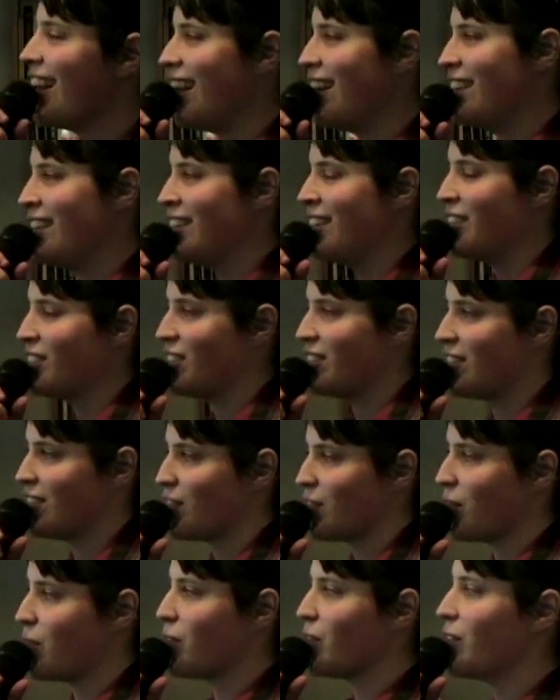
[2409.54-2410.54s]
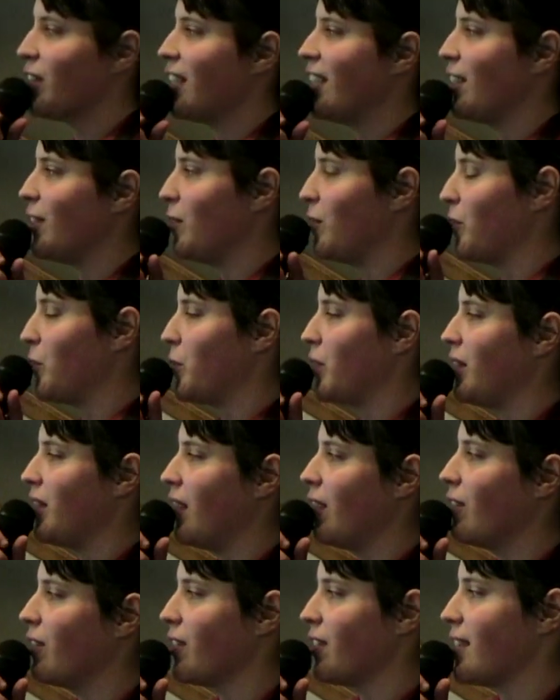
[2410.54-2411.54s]
And then there's this whole, like, you know, what
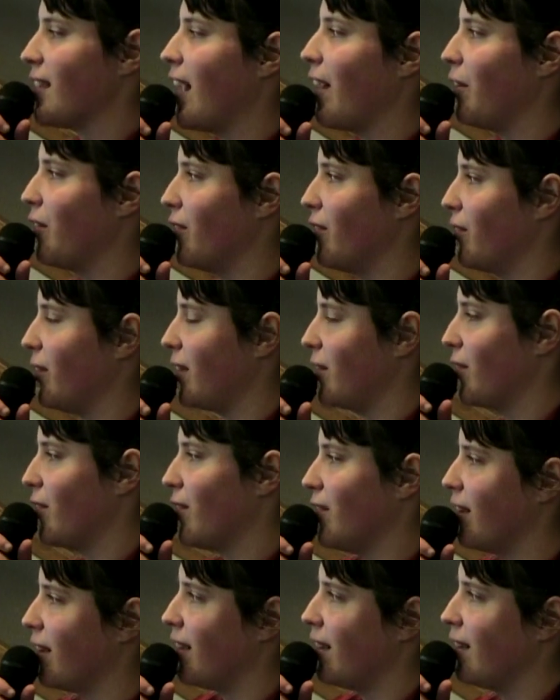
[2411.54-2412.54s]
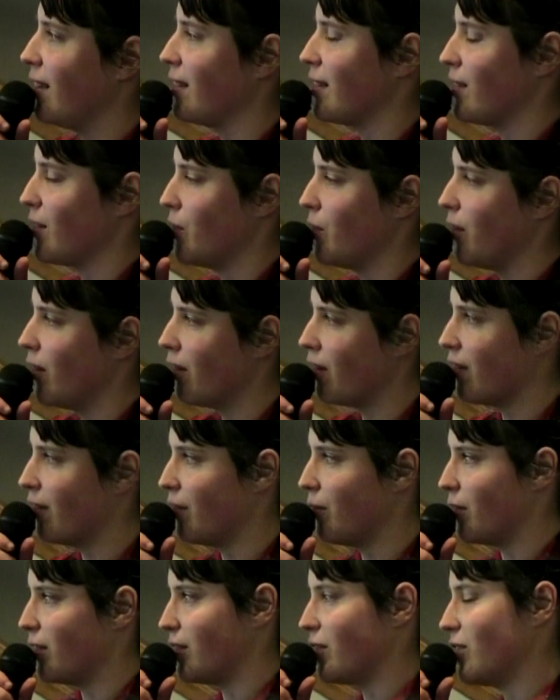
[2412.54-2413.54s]
they call Saturn return thing that's going
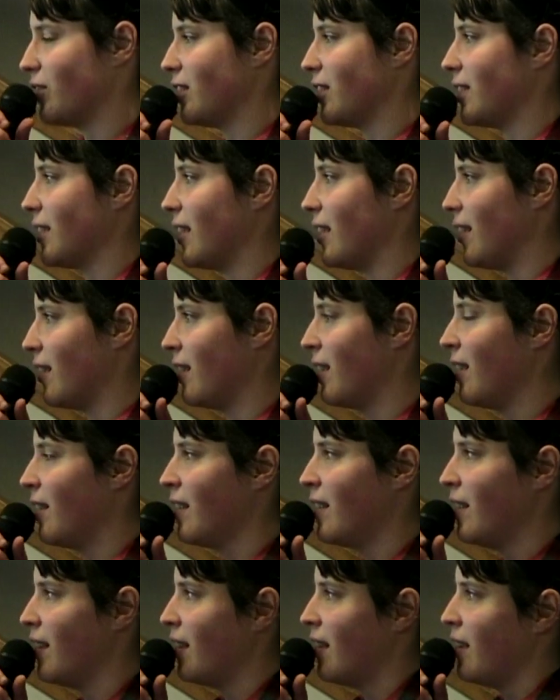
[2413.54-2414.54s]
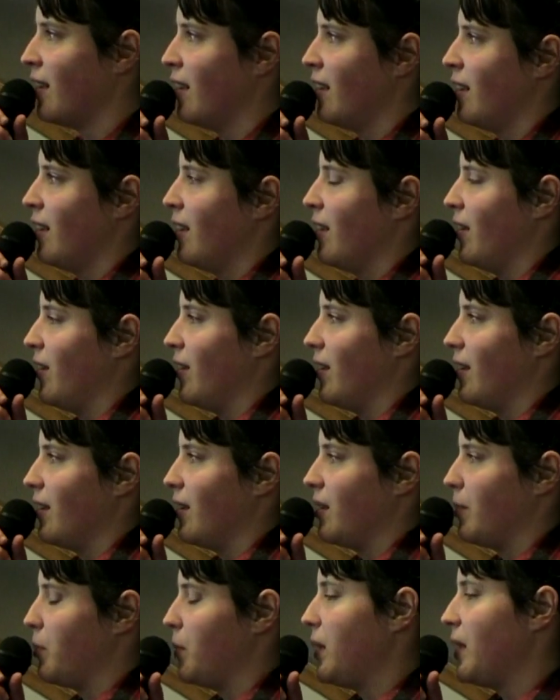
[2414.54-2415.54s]
on, where it's just like,
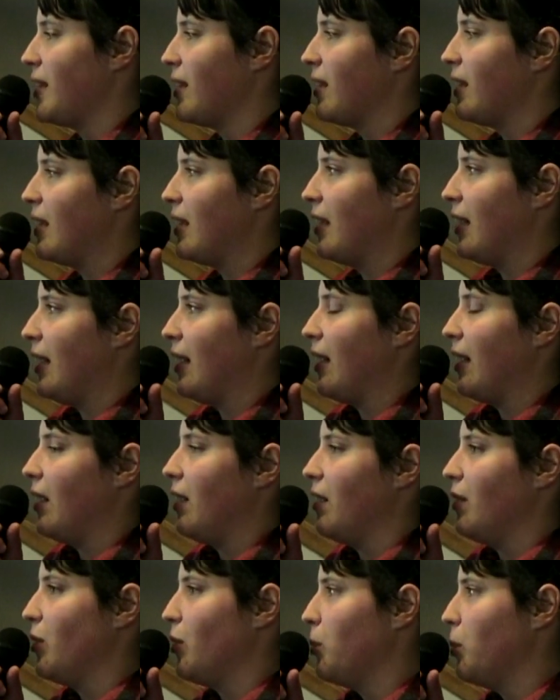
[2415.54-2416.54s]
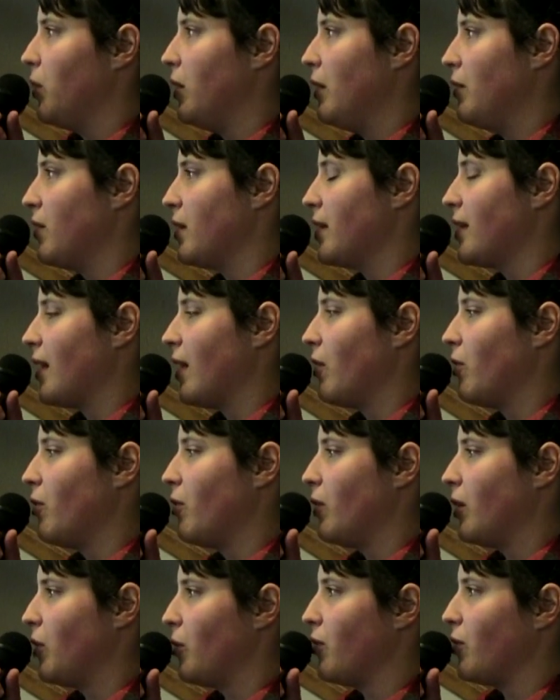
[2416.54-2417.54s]
basically, like, to believe in Saturn
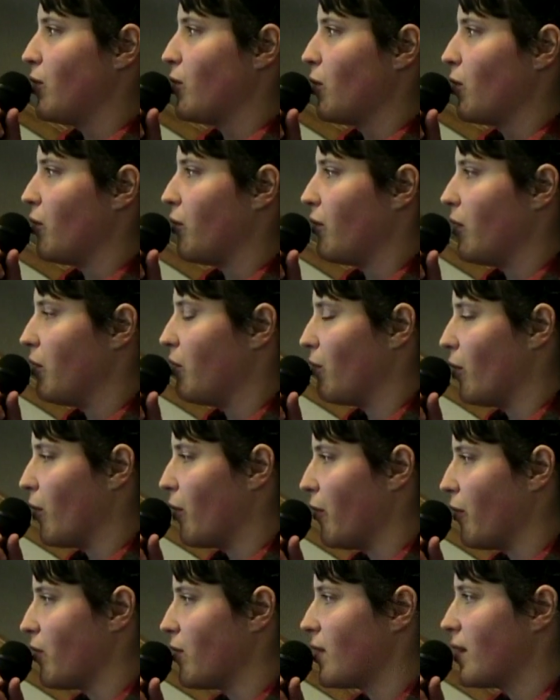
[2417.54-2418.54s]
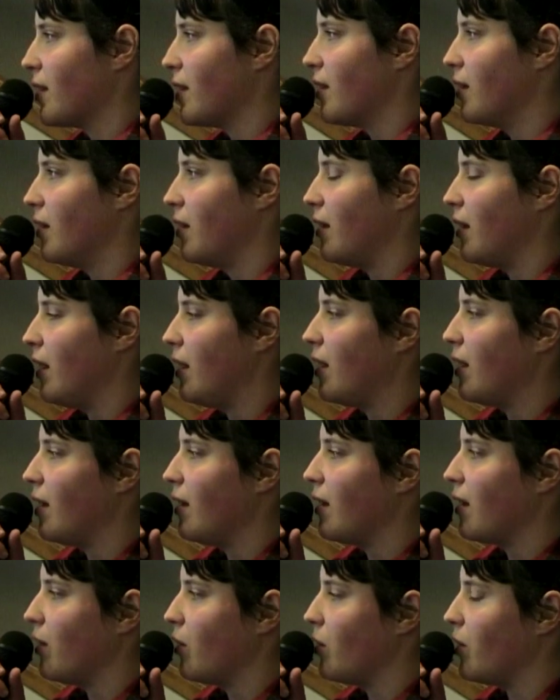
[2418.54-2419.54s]
return sort of involves thinking
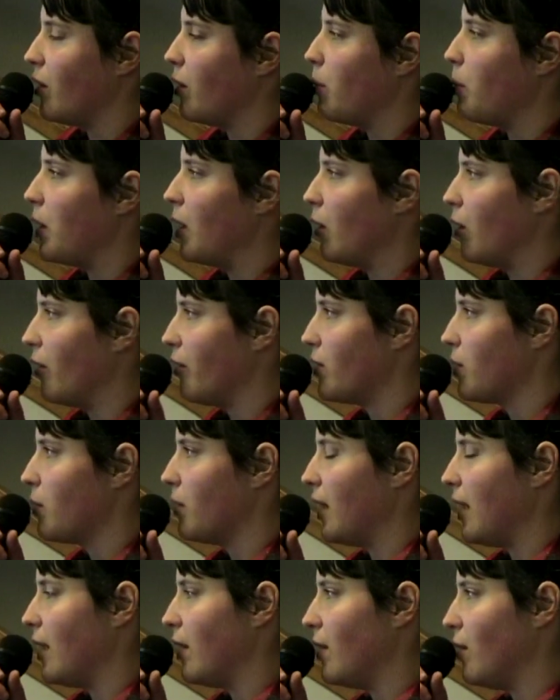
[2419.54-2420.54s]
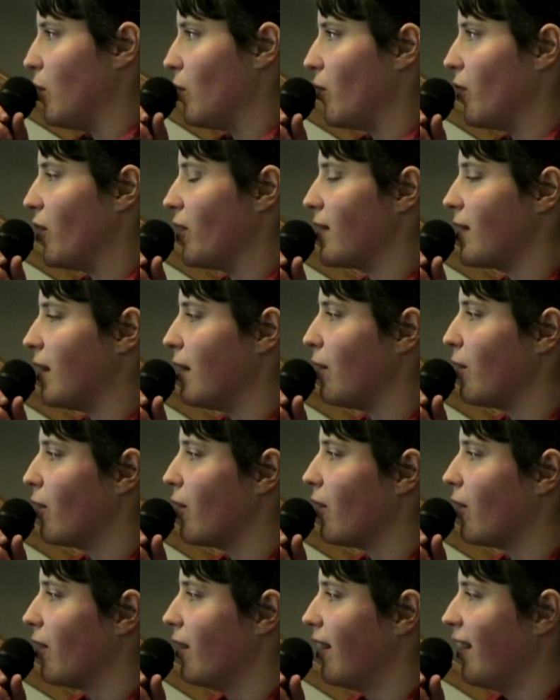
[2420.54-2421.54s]
that you're in the middle of, like, you're the
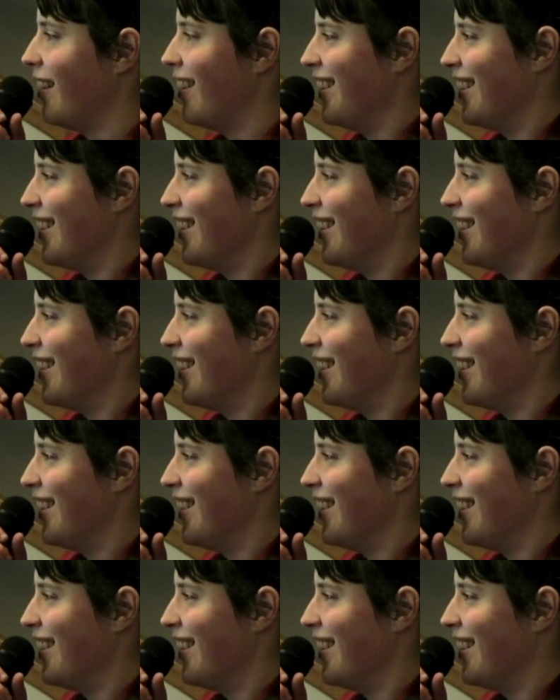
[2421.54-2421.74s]
center.